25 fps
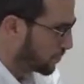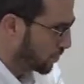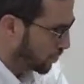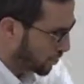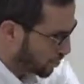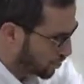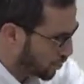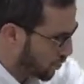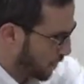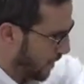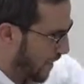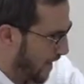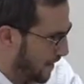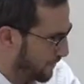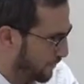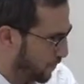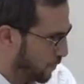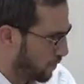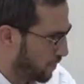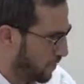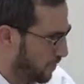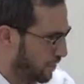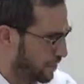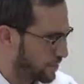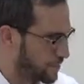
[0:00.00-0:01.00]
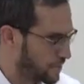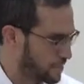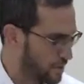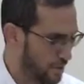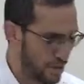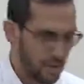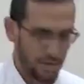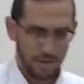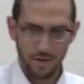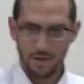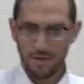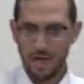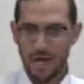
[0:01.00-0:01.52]
you just do it afterwards.
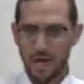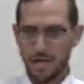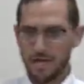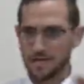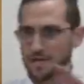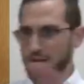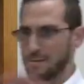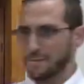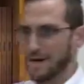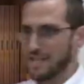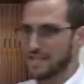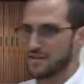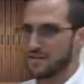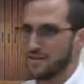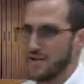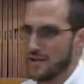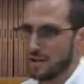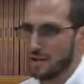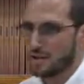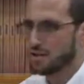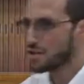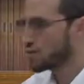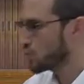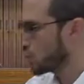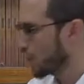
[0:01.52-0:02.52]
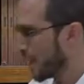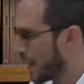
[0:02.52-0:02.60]
And you see it by tefillah, you just do